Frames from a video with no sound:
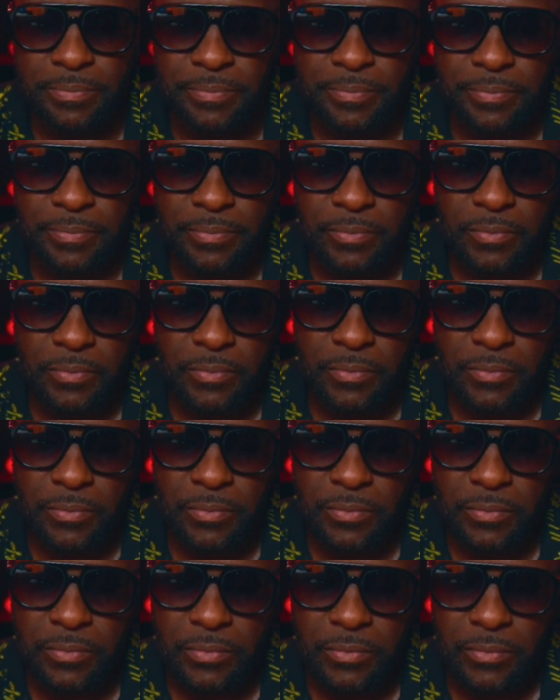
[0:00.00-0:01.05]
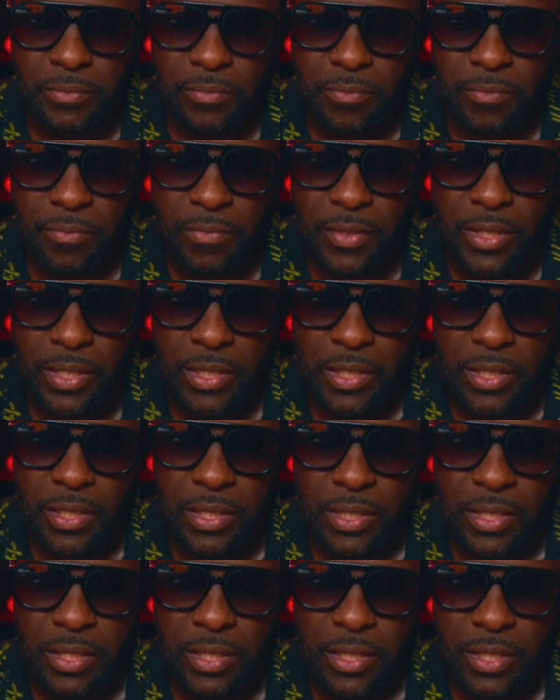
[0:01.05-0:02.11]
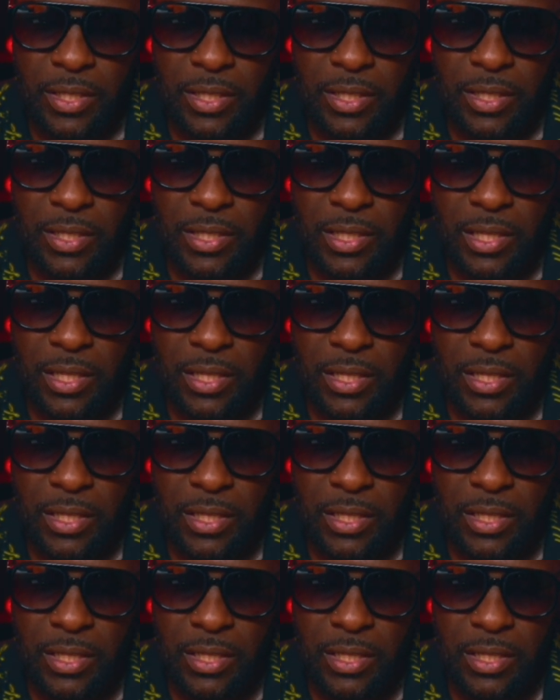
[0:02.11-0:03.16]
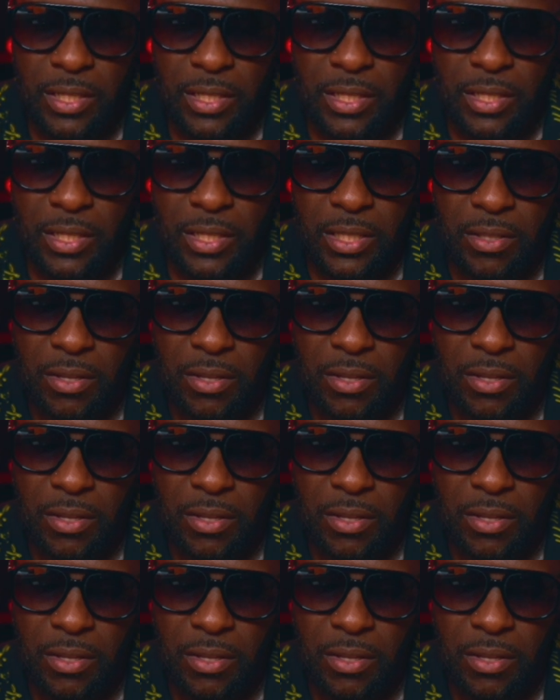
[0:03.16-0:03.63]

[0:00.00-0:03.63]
(silence)